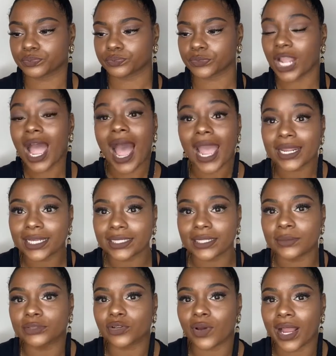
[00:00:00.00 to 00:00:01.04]
hiding
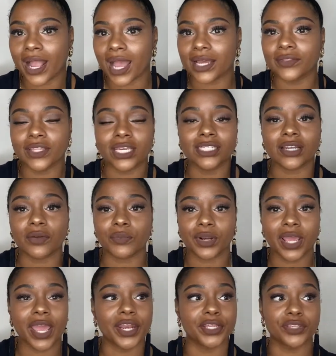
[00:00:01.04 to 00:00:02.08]
them. So I got these. I
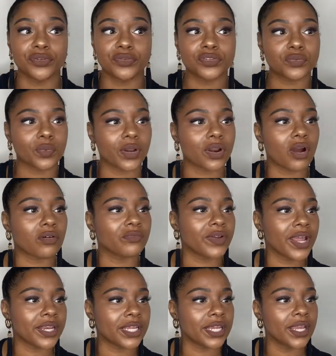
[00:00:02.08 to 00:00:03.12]
went ahead and used one
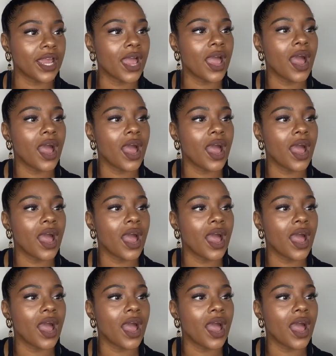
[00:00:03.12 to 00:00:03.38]
already.